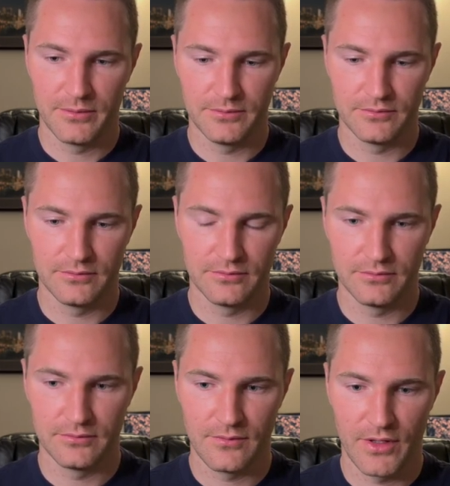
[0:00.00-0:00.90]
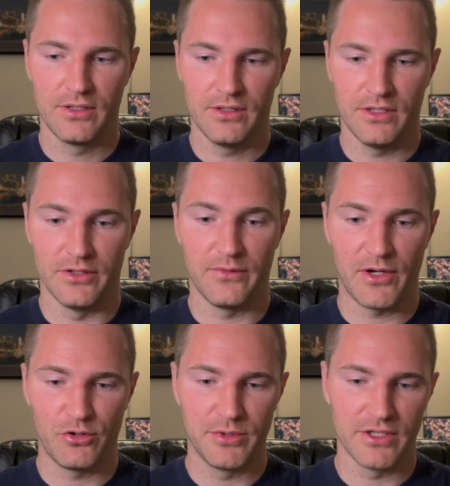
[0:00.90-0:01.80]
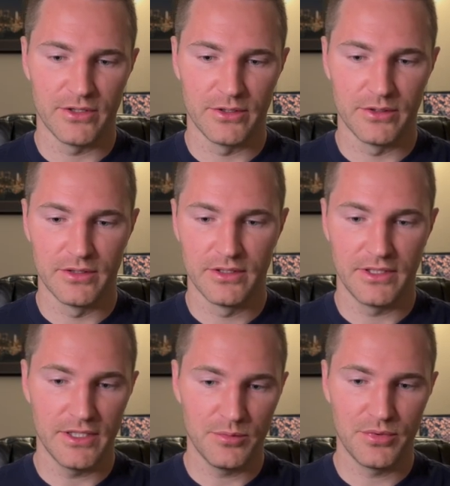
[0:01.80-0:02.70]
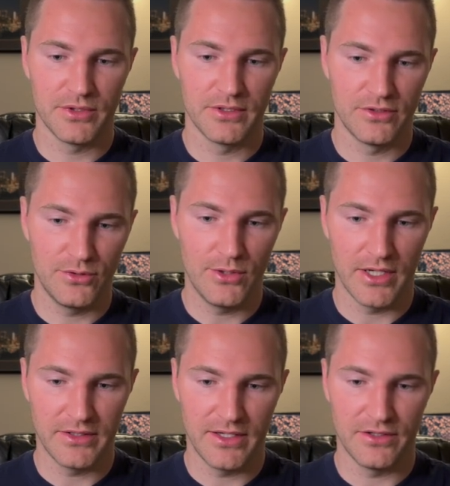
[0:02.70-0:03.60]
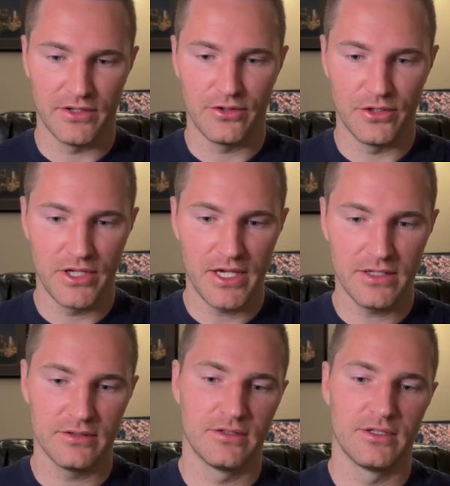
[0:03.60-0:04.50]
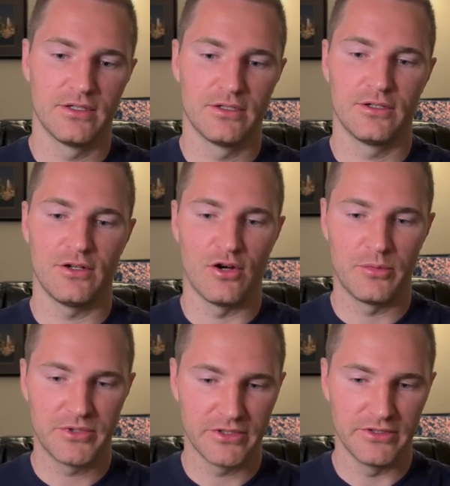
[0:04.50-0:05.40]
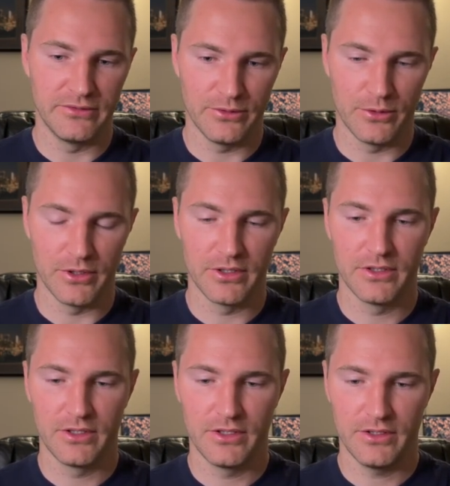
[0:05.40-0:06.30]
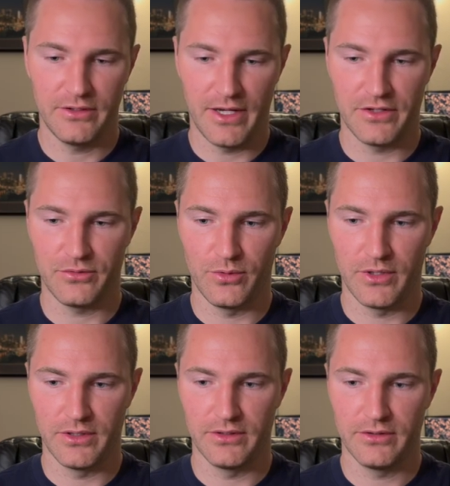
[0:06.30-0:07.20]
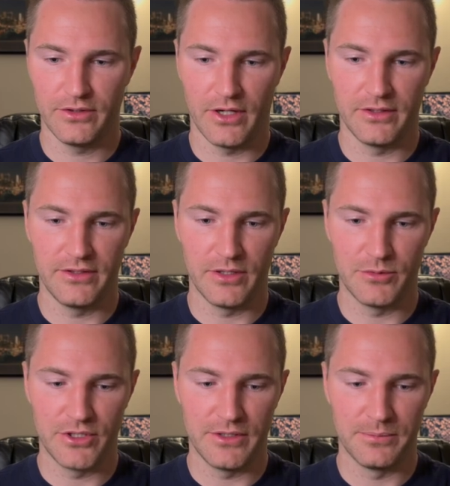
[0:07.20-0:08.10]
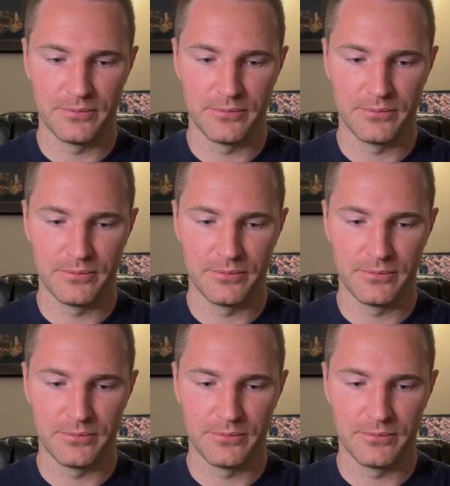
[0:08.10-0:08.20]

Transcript: And the file will be called GIMP two point ten point thirty-eight. arm sixty-four dash one dot d m g.